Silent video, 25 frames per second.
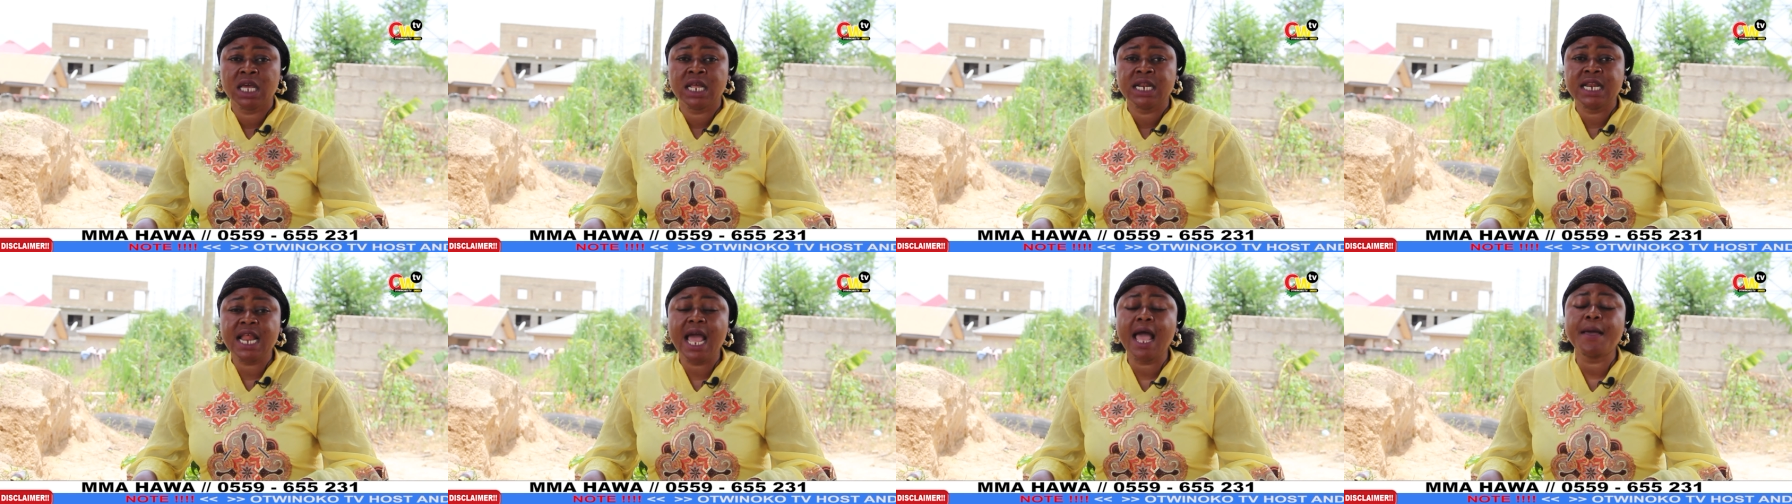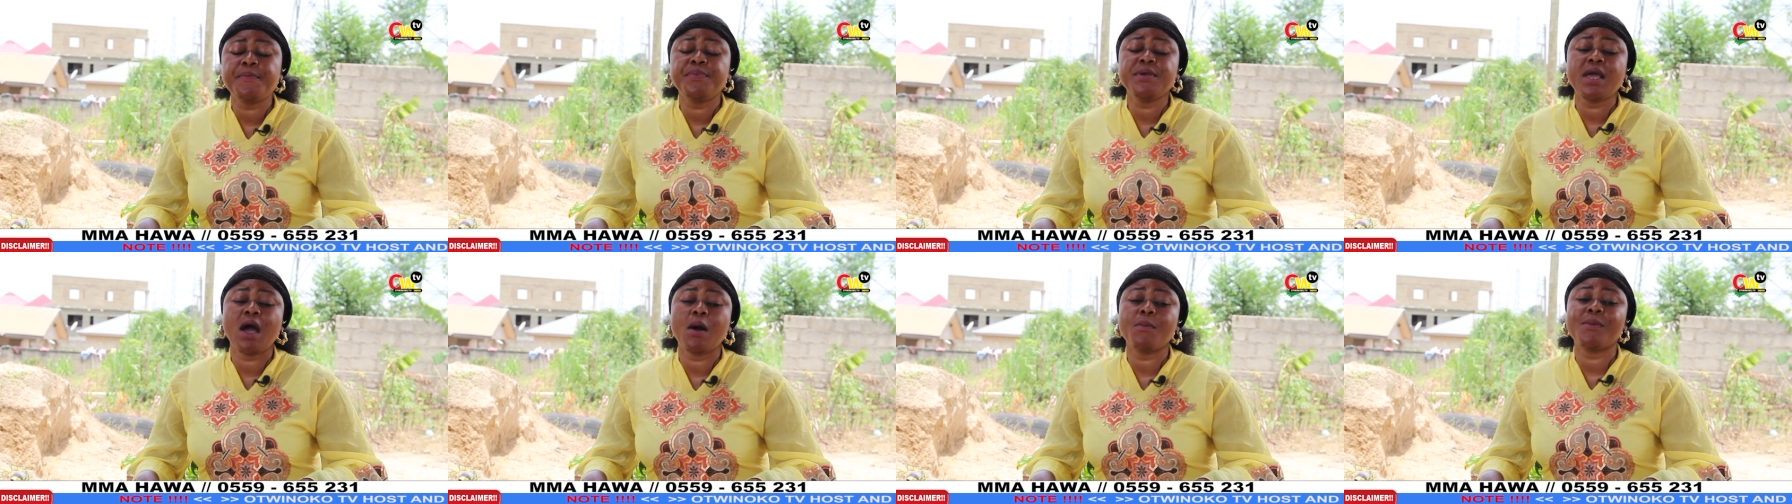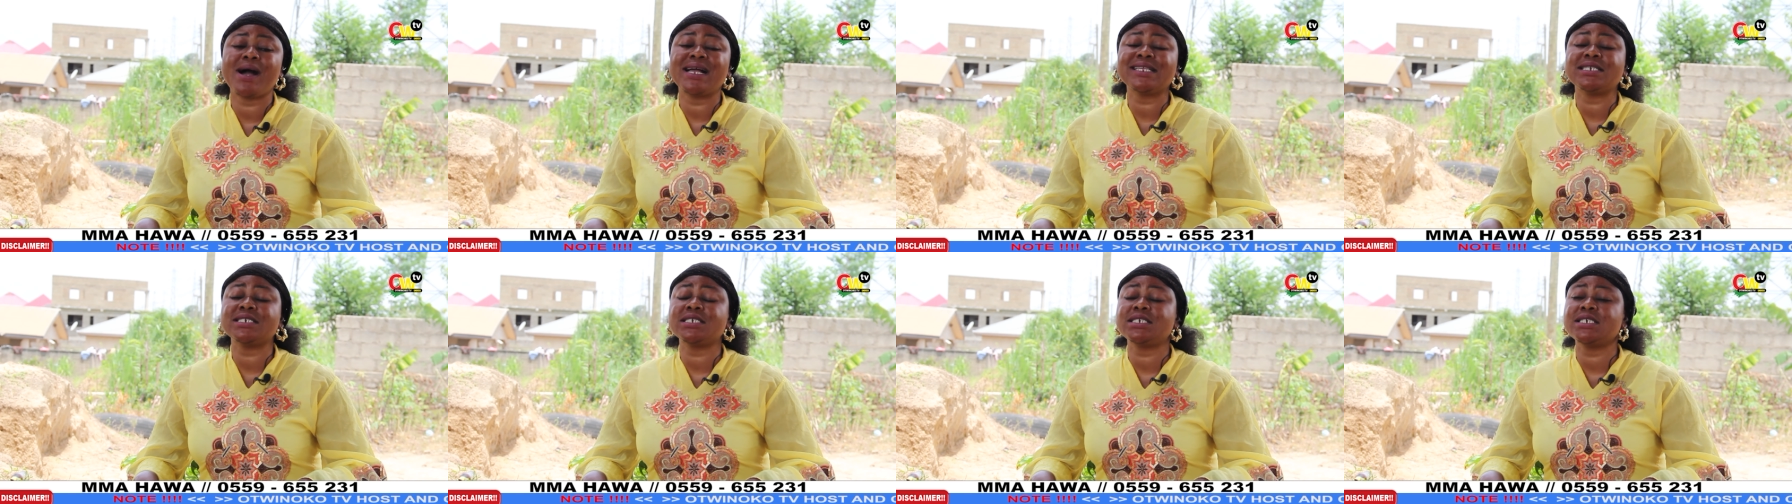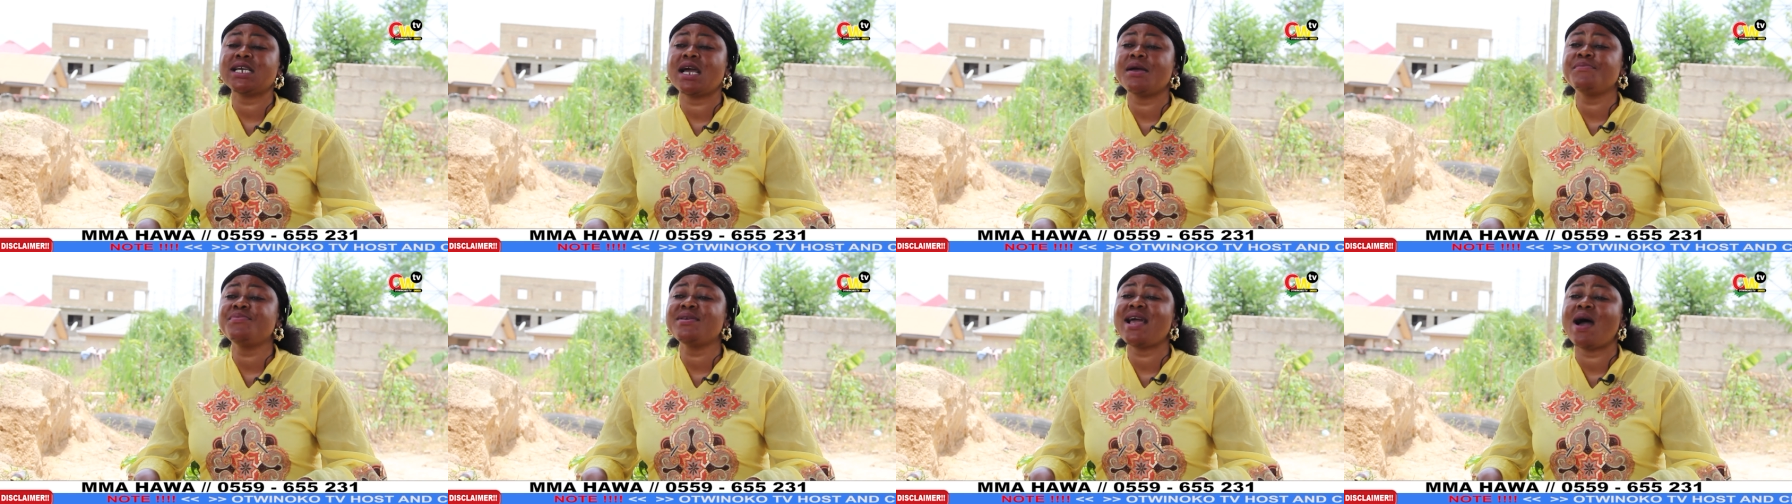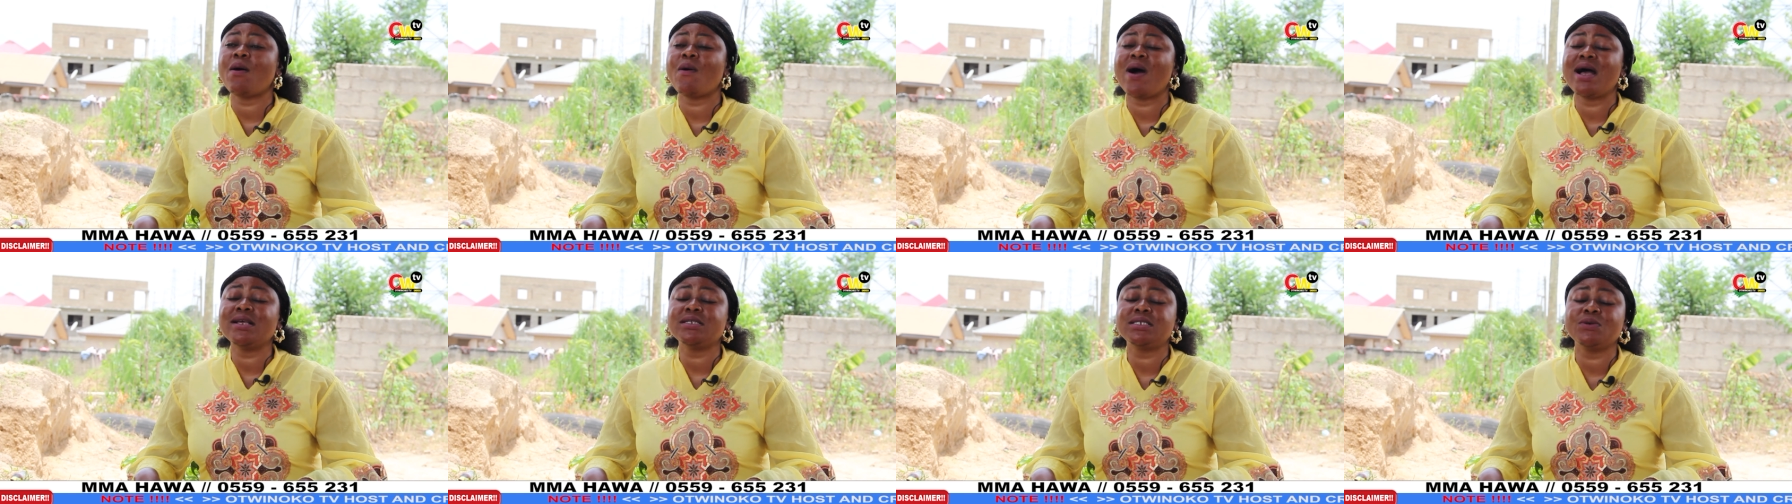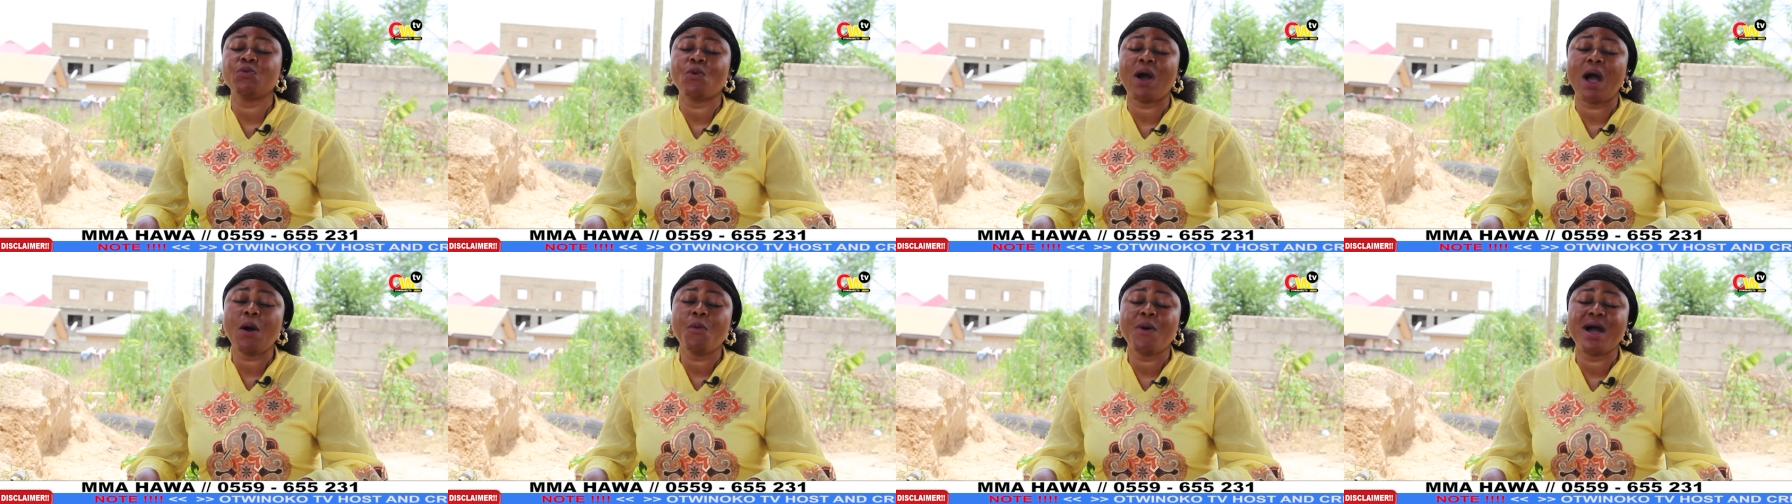Nebia Madija be once
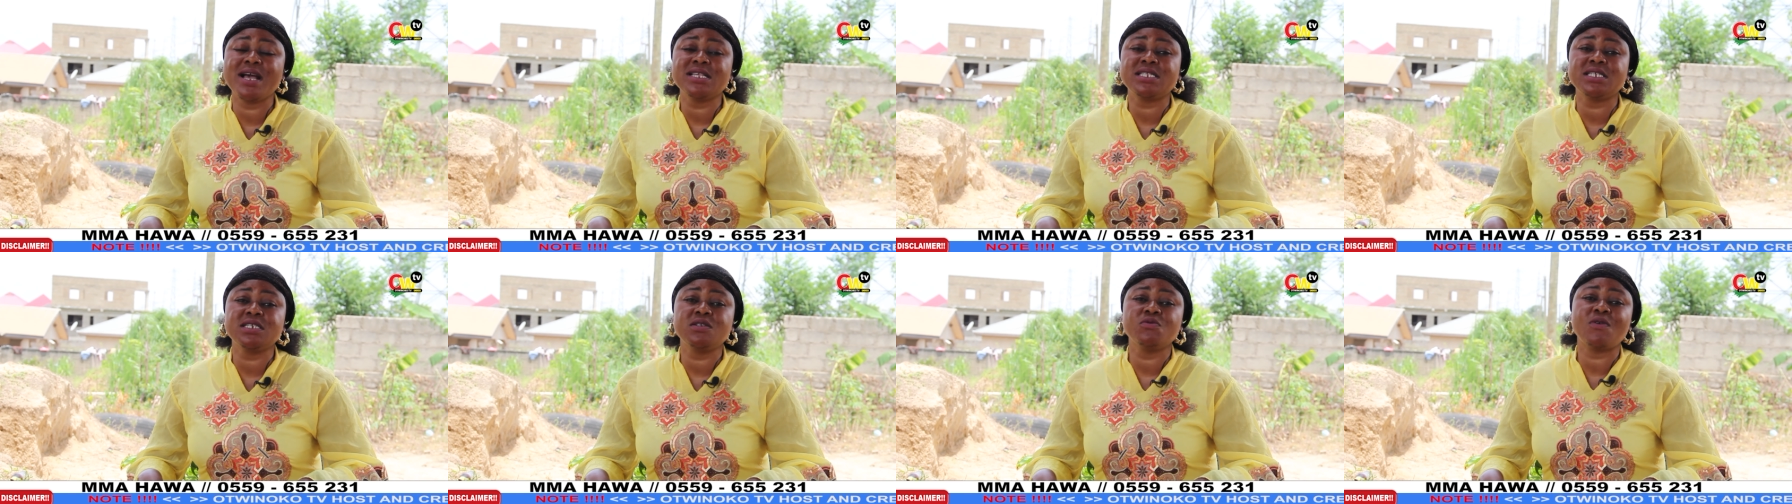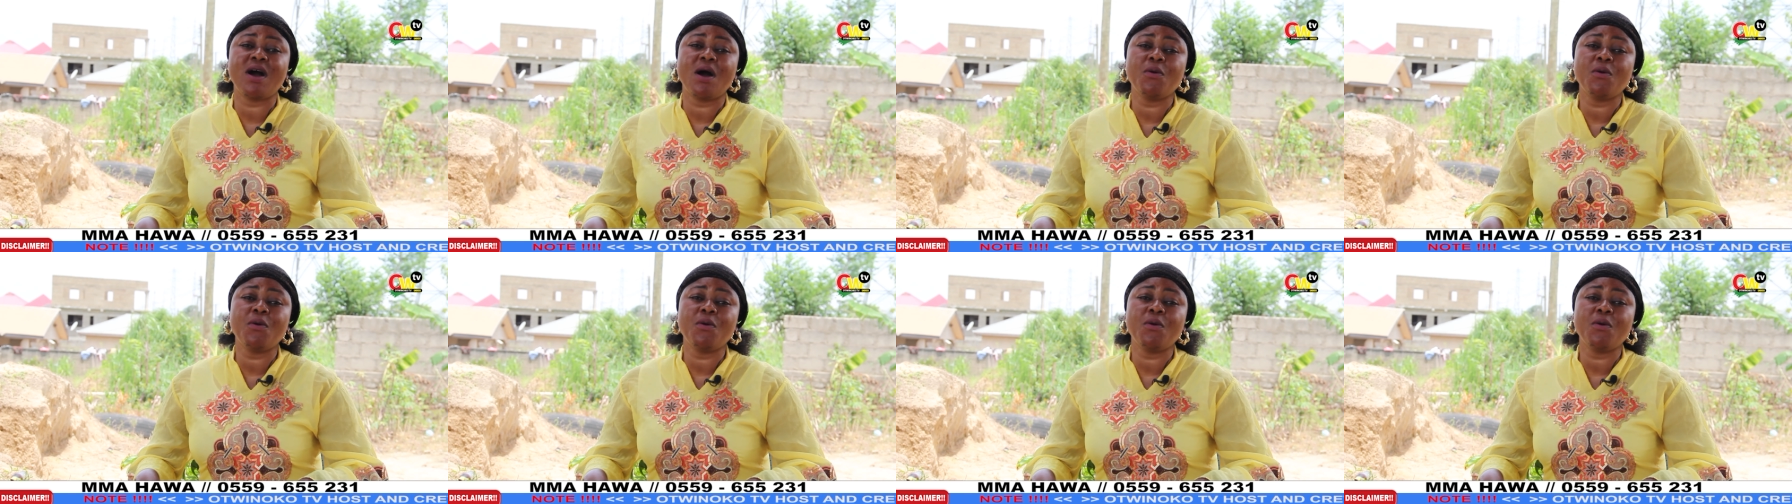one one city,